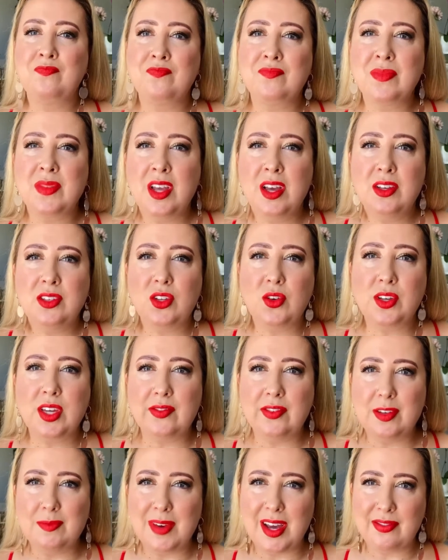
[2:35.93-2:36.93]
So I'll give
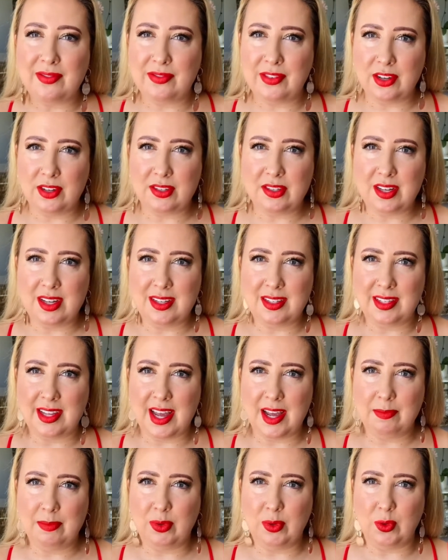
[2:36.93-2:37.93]
you my first
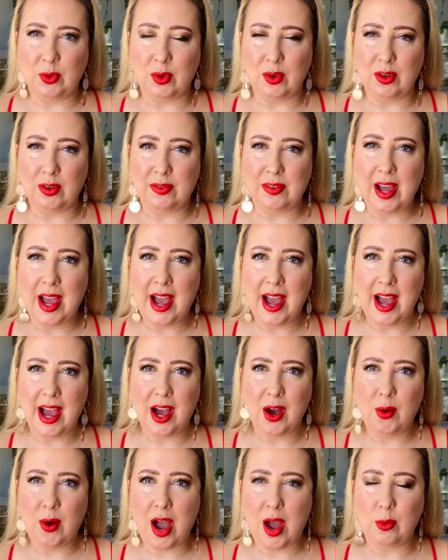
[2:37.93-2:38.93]
example of how
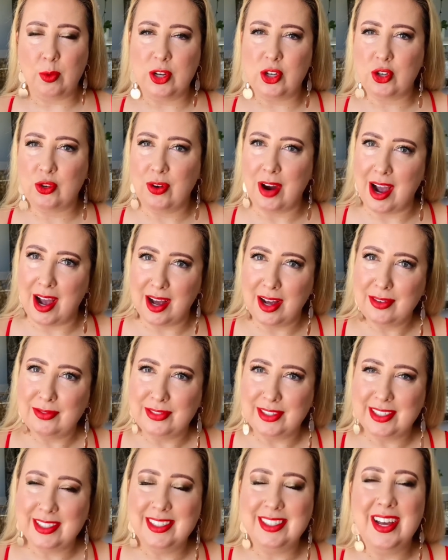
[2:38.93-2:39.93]
I
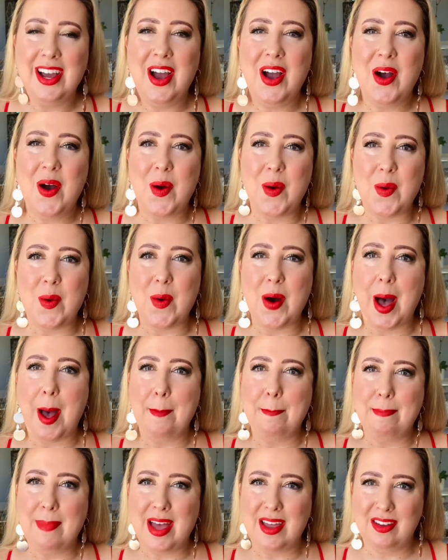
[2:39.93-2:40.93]
wishcrafted or
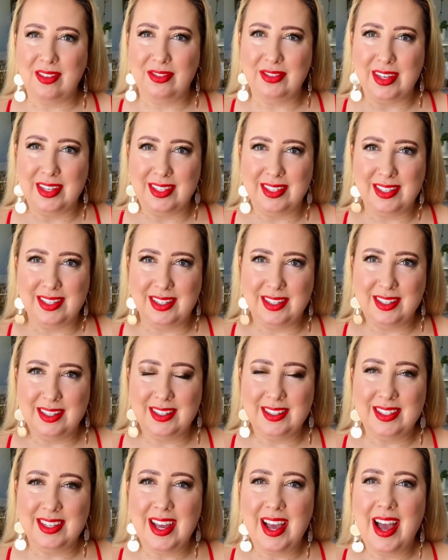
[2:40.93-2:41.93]
manifested
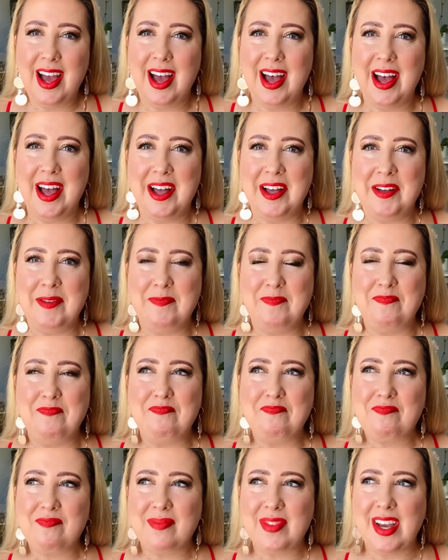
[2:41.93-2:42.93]

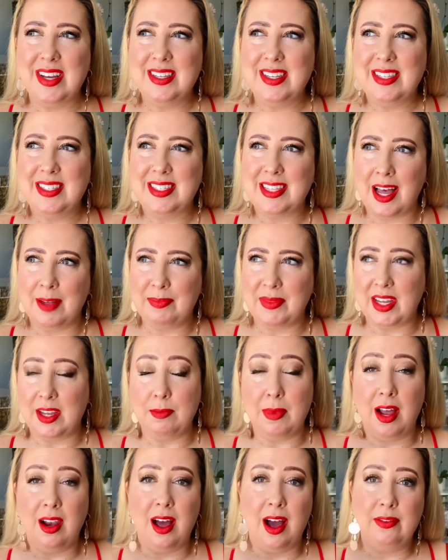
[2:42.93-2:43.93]
something in my
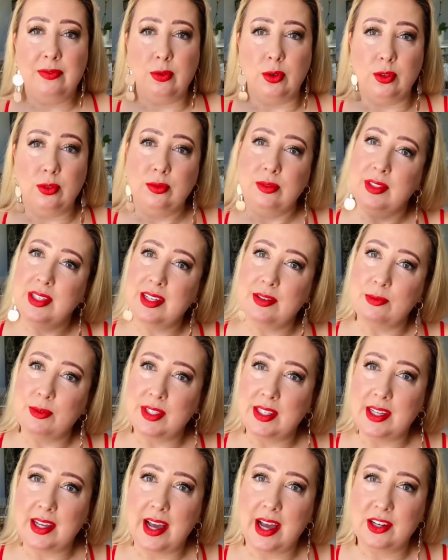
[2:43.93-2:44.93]
life. Well, it was
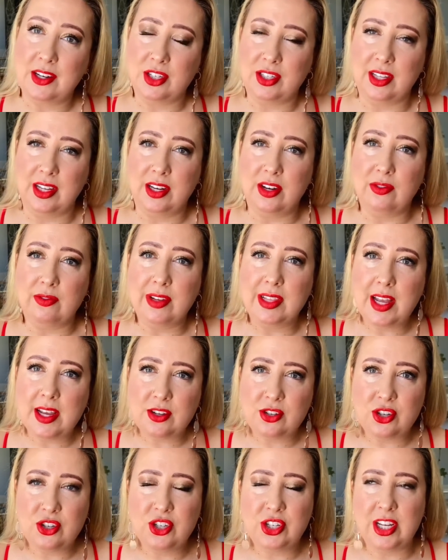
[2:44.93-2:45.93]
actually in a
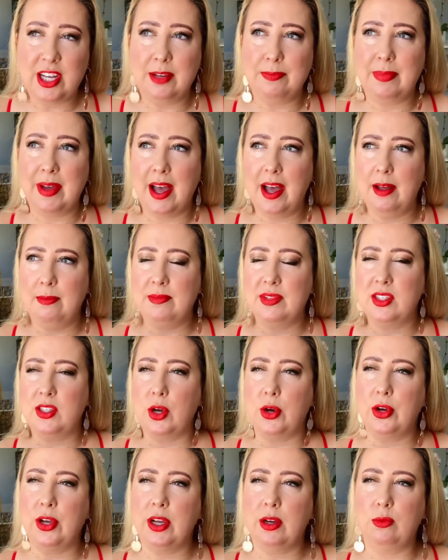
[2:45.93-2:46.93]
relationship. So
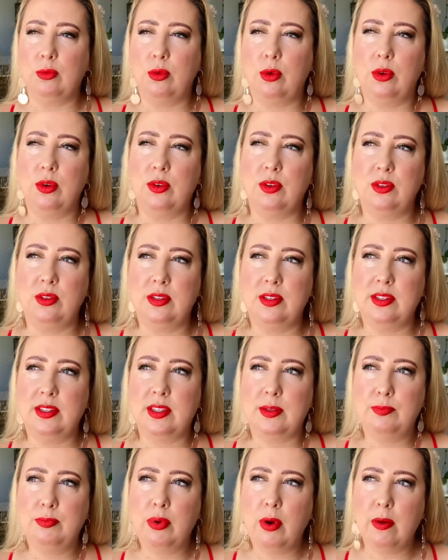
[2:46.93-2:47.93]
it was
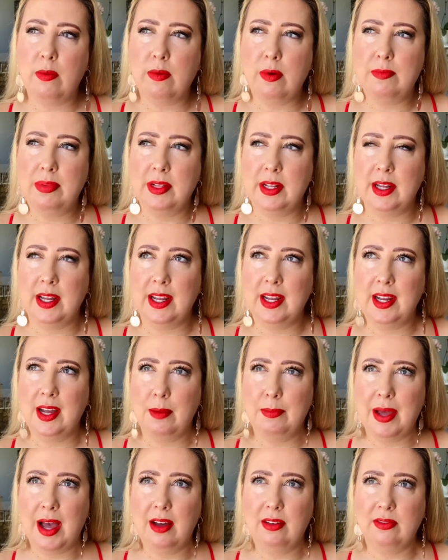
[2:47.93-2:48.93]
probably
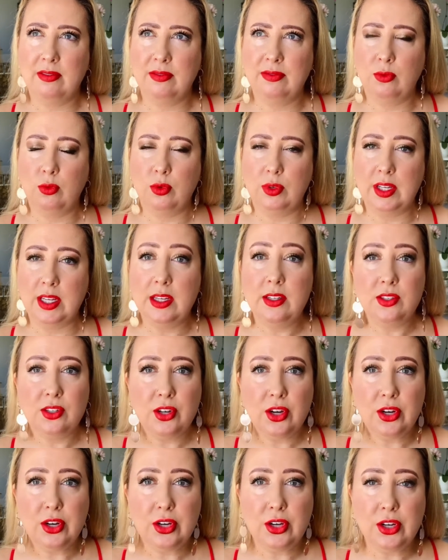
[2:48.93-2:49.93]
about 4 years ago.